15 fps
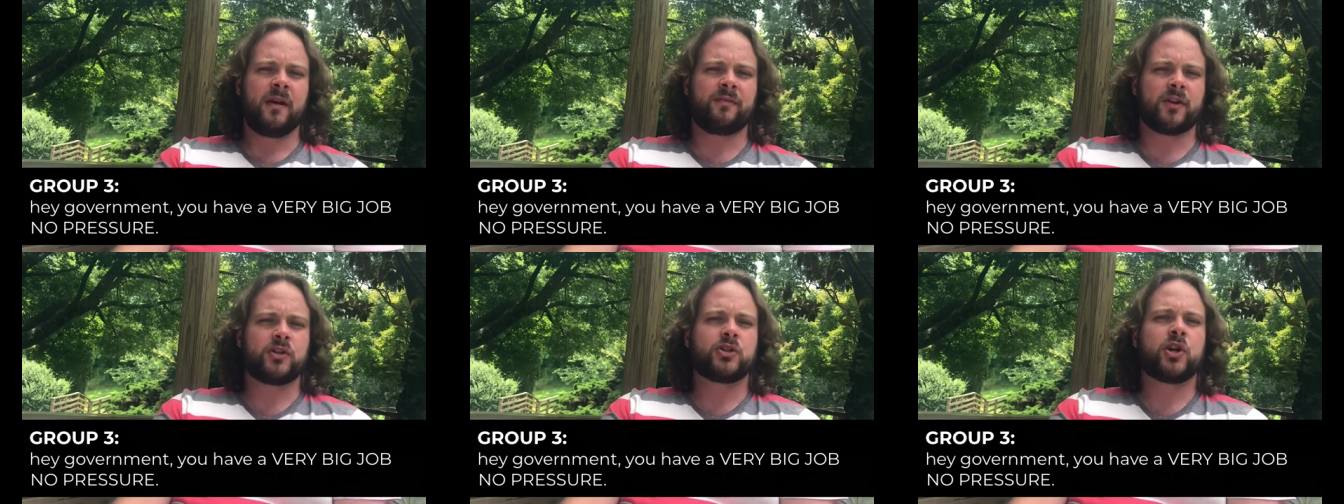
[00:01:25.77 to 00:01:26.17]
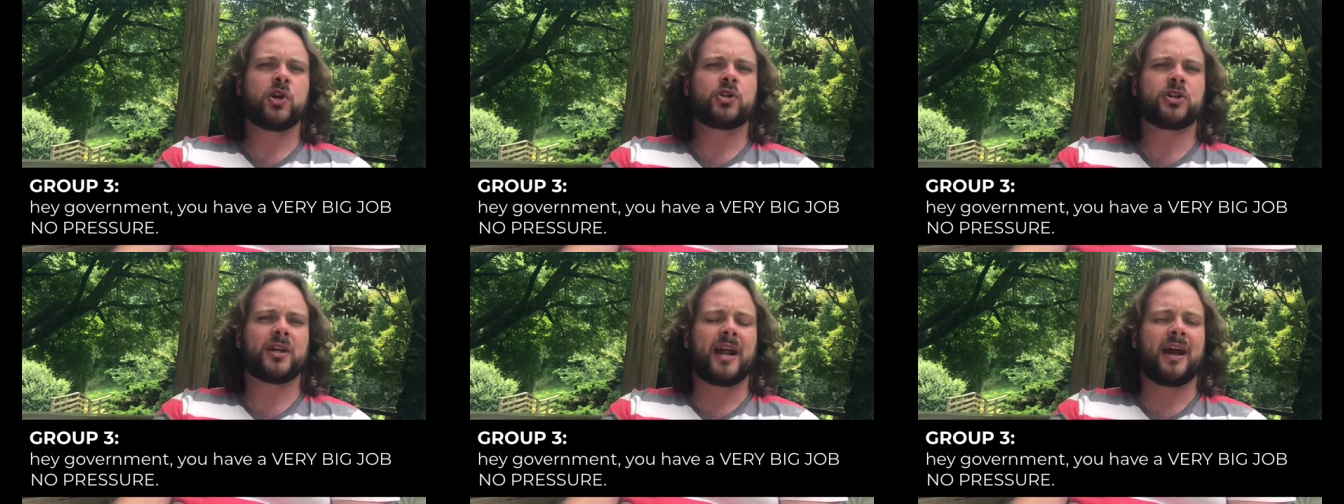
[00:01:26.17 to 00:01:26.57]
the
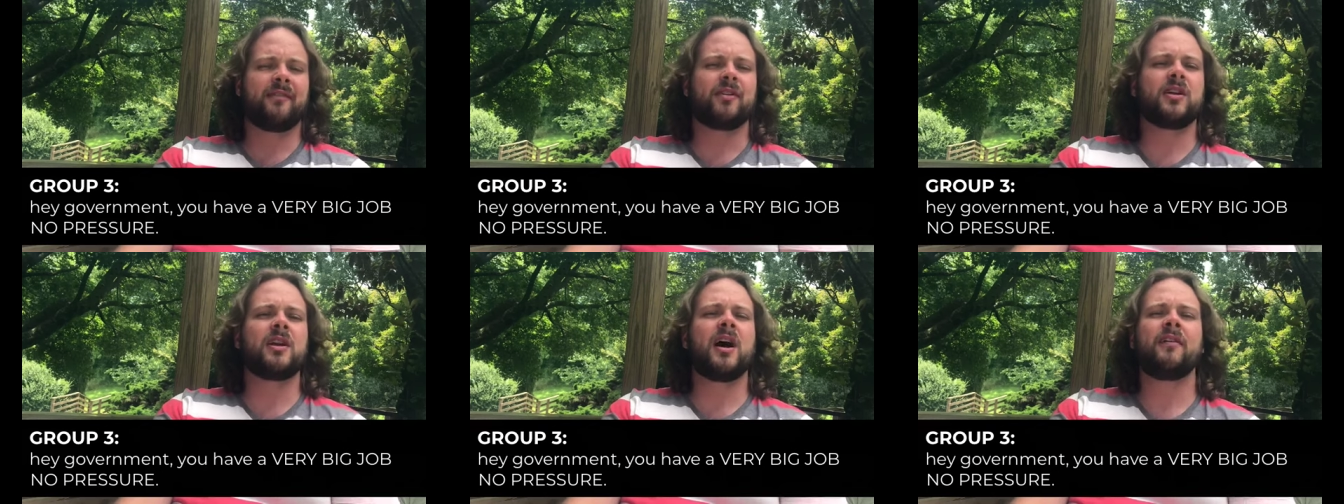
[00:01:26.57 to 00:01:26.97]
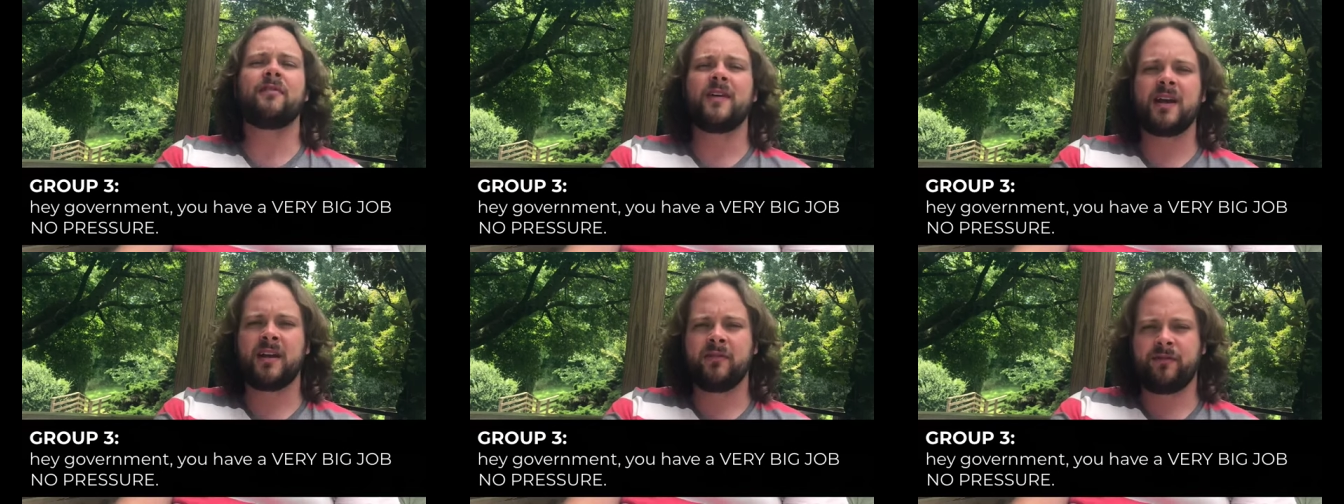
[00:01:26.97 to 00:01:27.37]
church can have
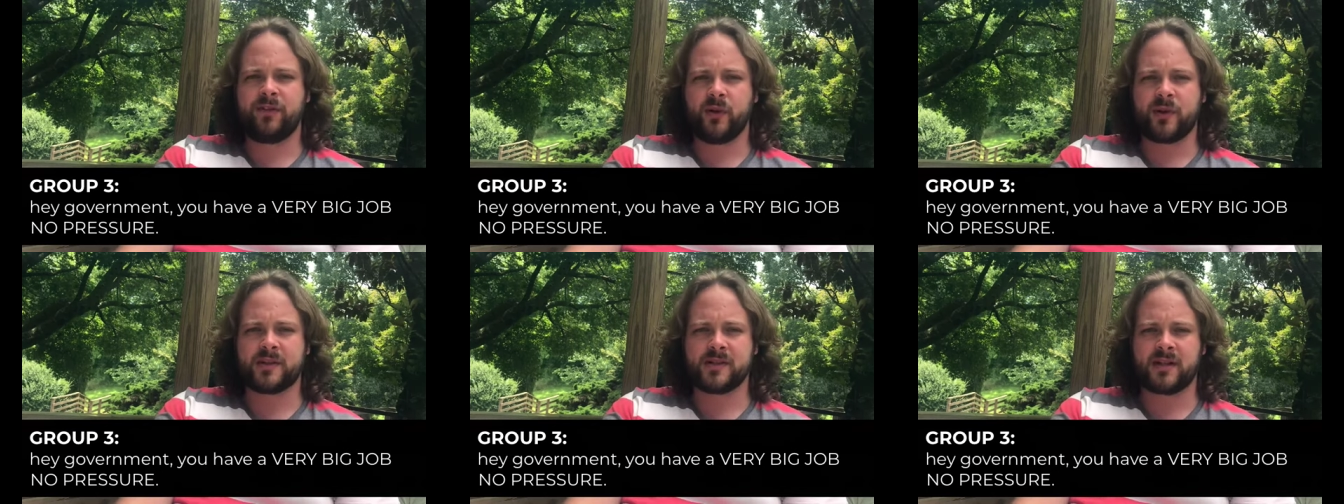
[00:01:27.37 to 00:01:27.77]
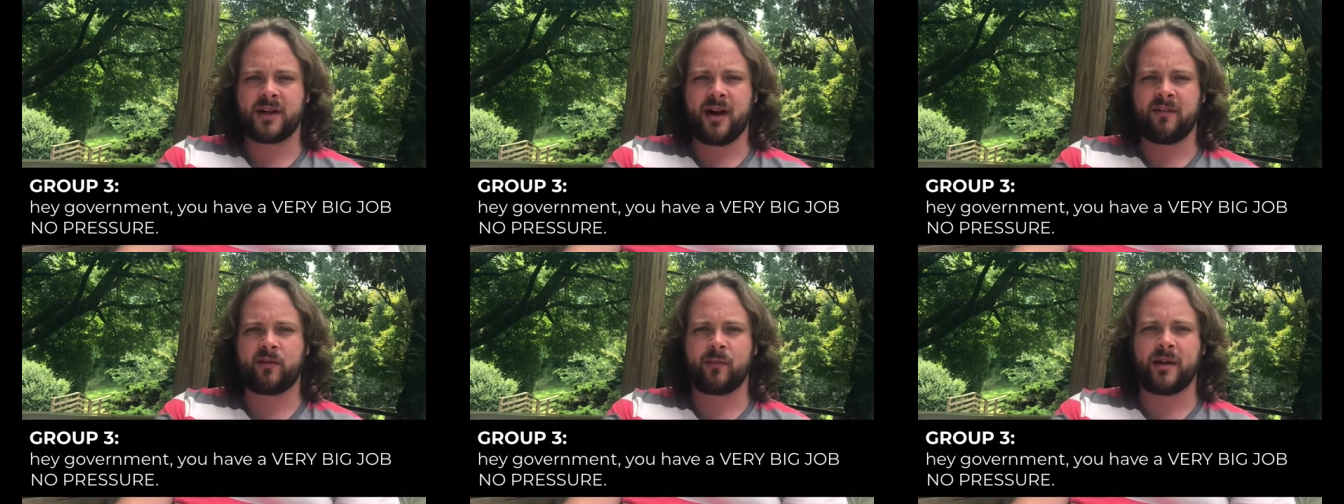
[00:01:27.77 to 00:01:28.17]
enough influence in
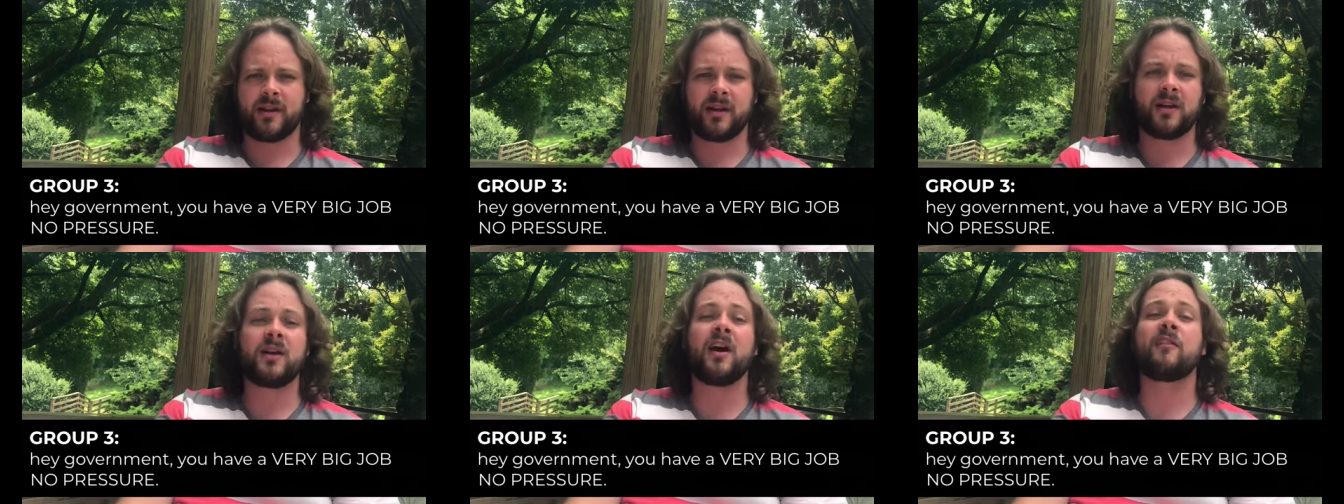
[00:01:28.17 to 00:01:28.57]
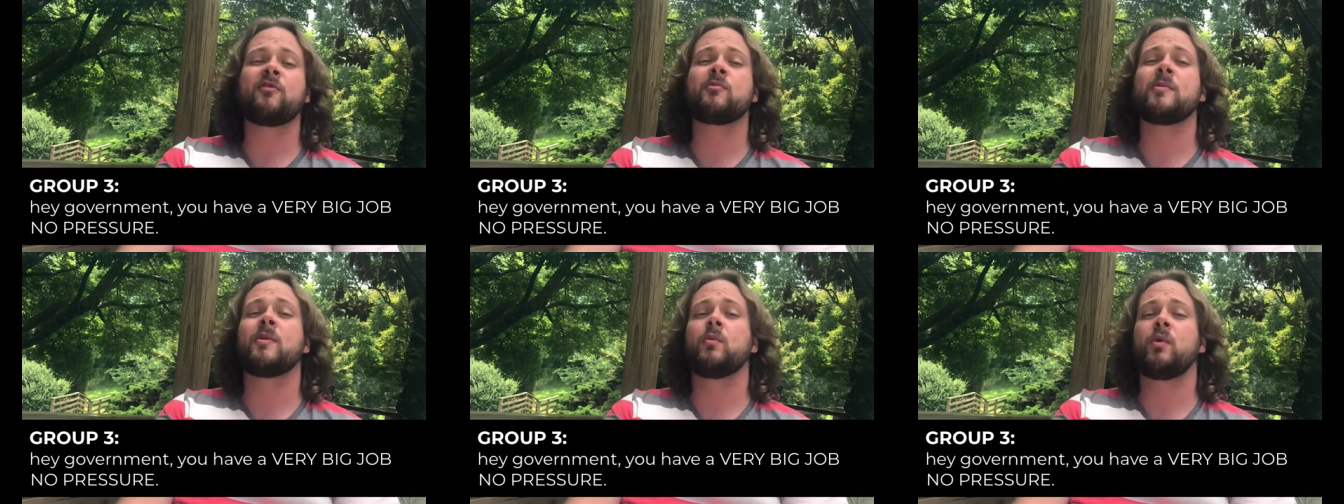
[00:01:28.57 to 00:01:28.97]
government, then
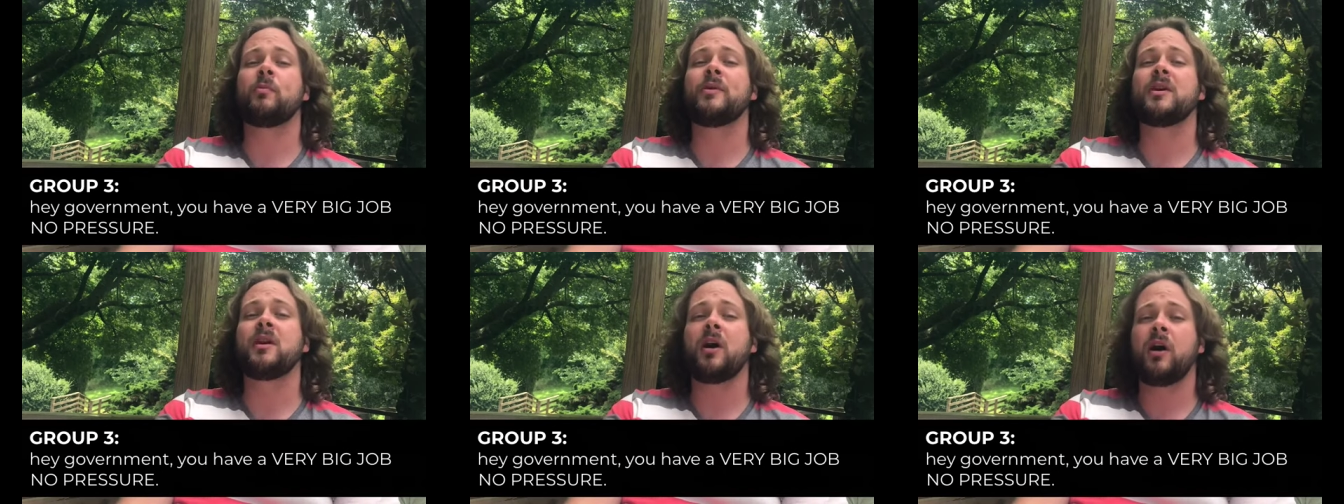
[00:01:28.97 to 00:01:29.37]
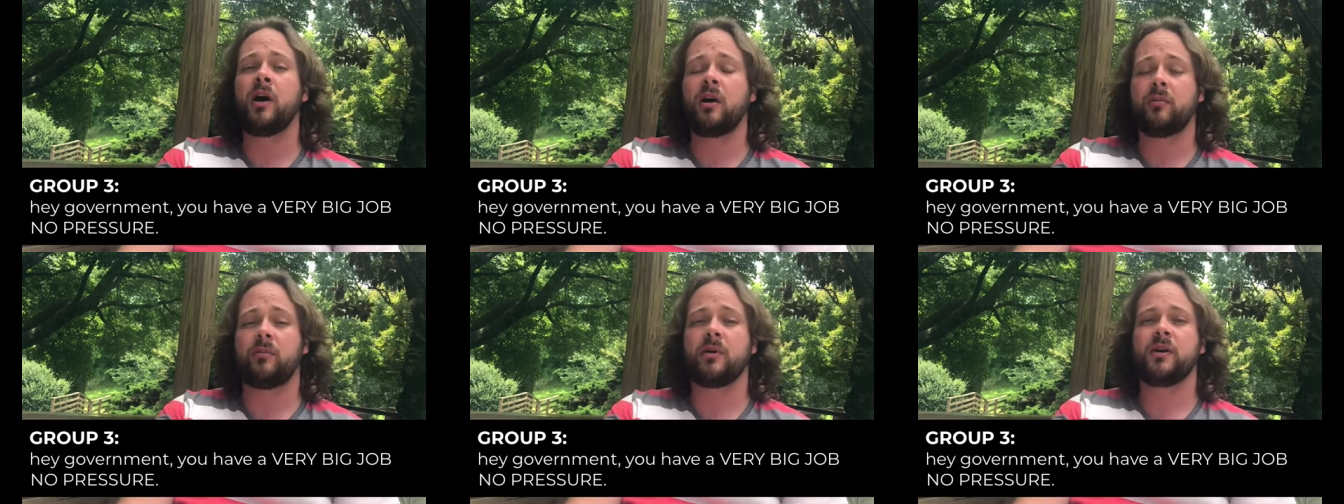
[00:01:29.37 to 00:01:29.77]
government will
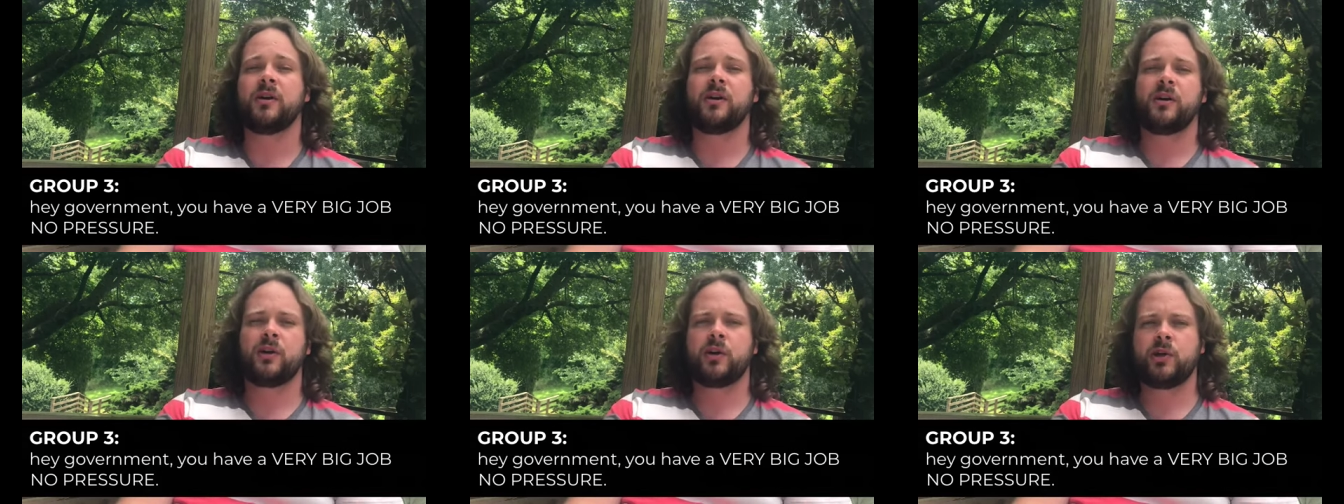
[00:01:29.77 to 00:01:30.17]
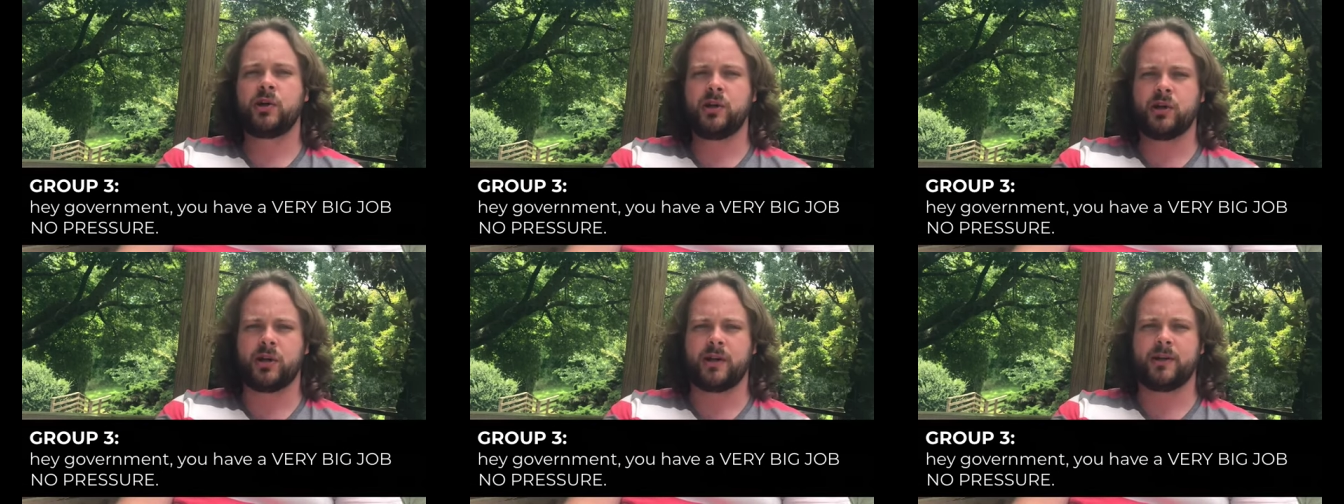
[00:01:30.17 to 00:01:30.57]
become
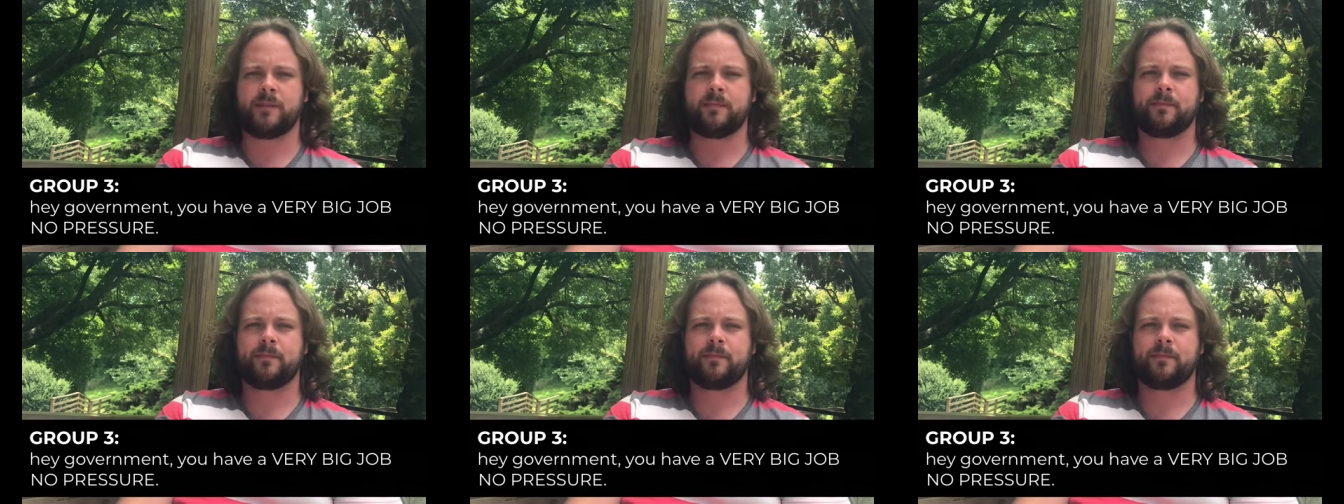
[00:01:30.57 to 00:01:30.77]
good.